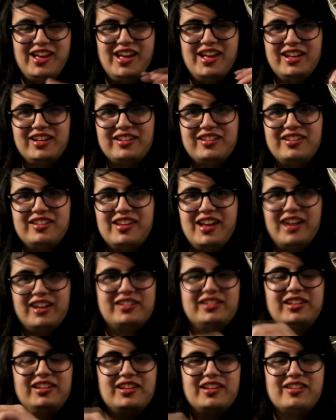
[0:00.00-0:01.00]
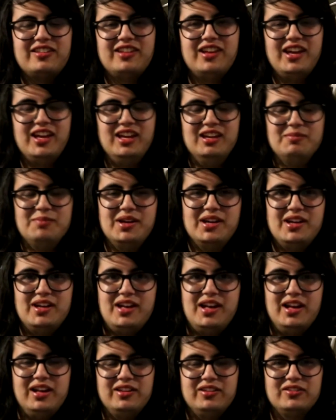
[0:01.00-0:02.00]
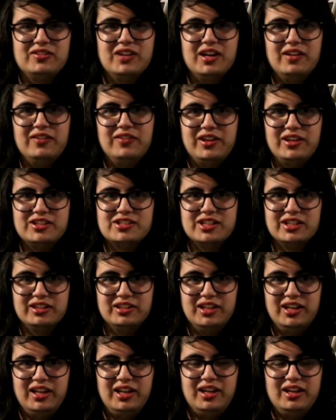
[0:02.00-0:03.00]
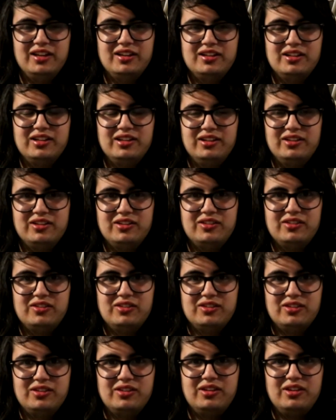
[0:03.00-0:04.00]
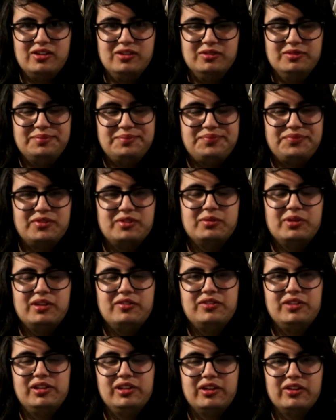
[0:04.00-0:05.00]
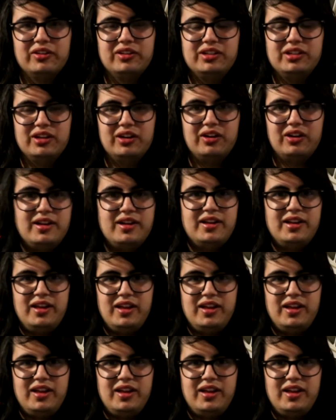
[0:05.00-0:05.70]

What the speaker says: exactly the same as driving gently. So, what have we learned here?